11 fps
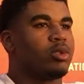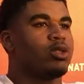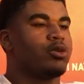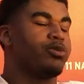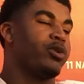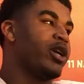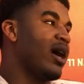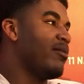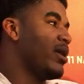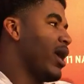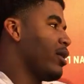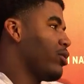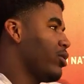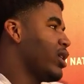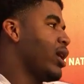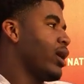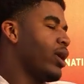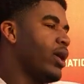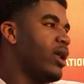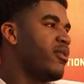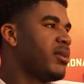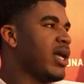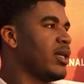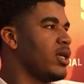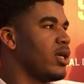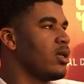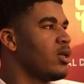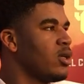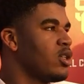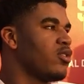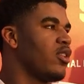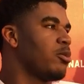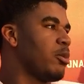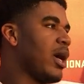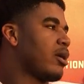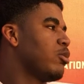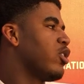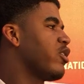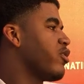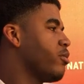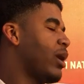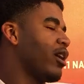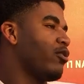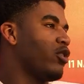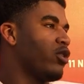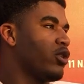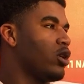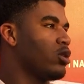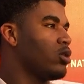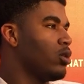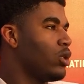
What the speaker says: Spring, I've been at pre-tech, and I've been at D-A, flipping back and forth.